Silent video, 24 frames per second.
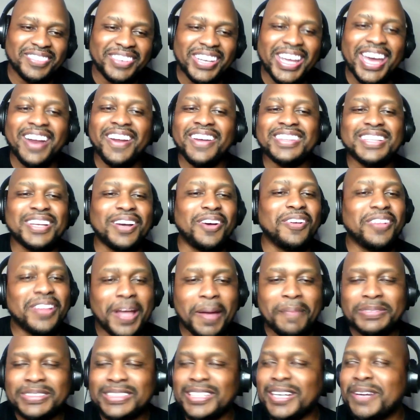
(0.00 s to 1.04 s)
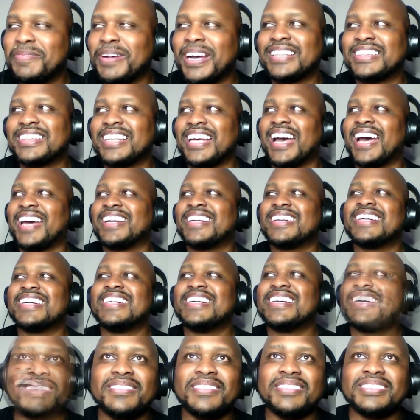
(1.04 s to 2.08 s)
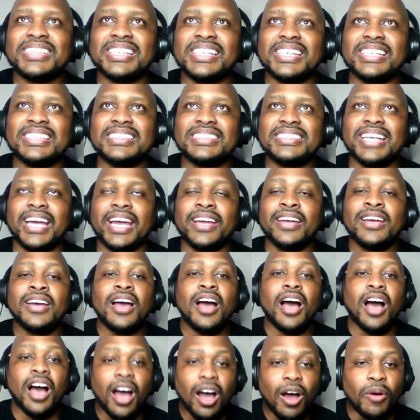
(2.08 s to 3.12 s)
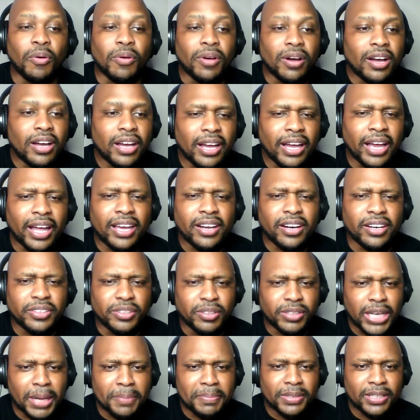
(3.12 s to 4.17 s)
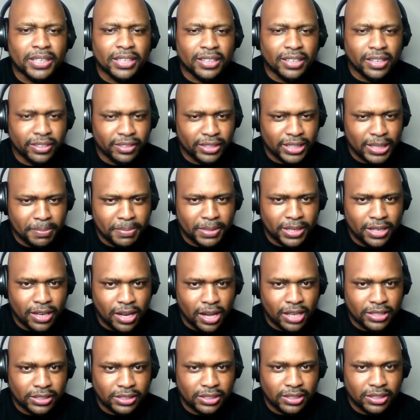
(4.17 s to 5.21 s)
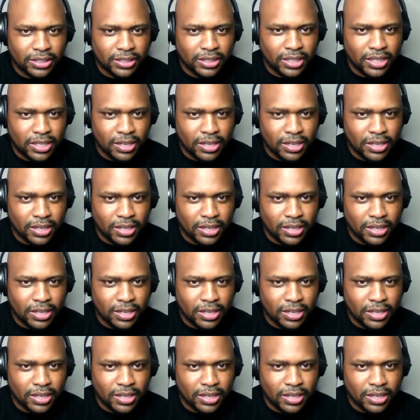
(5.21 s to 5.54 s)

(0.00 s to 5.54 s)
We got to have the whole episode about that. What was I going to say? Oh, Anne, are you coming to Austin in